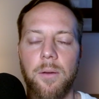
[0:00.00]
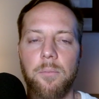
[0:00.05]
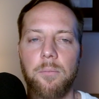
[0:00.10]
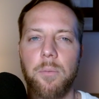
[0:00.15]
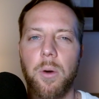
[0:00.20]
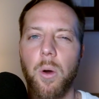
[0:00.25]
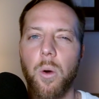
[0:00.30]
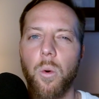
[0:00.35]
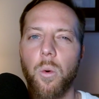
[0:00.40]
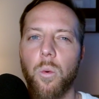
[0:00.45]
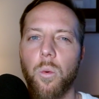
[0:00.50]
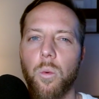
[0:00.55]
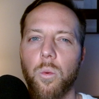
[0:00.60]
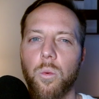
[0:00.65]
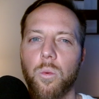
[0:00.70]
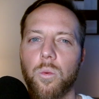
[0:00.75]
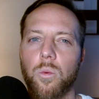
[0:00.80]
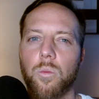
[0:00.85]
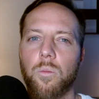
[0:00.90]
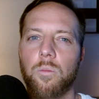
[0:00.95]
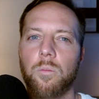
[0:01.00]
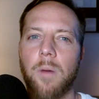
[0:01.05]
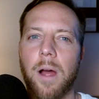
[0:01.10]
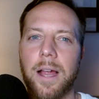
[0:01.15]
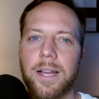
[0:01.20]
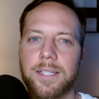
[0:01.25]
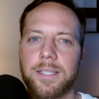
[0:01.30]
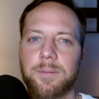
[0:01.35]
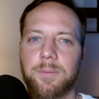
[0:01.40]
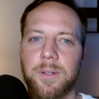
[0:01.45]
But
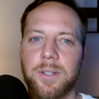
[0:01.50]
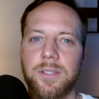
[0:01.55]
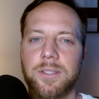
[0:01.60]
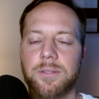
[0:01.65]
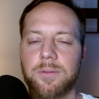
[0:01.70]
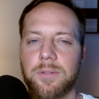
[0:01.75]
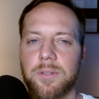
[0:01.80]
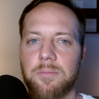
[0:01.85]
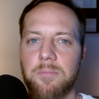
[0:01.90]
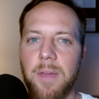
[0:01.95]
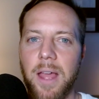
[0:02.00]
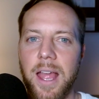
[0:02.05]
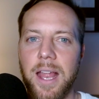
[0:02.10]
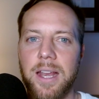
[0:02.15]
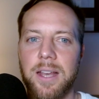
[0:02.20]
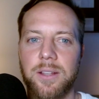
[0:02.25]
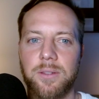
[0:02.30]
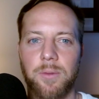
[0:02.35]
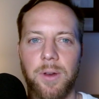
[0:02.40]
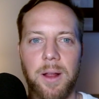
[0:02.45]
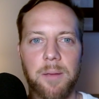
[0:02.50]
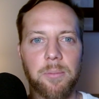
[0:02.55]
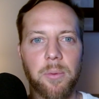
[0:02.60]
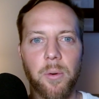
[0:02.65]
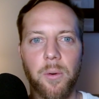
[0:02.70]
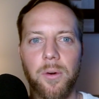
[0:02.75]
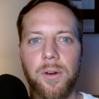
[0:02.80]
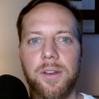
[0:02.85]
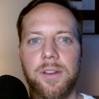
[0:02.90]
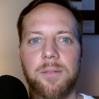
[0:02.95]
my experience with men is when I
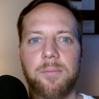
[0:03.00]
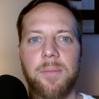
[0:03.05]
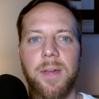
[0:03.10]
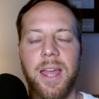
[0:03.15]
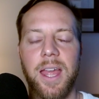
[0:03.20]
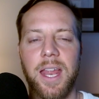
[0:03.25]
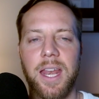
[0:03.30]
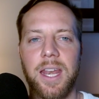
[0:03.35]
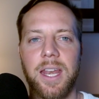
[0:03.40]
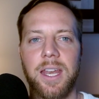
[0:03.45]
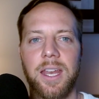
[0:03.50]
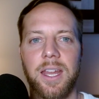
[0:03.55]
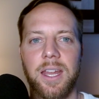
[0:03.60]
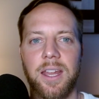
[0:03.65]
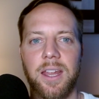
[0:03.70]
pour into men,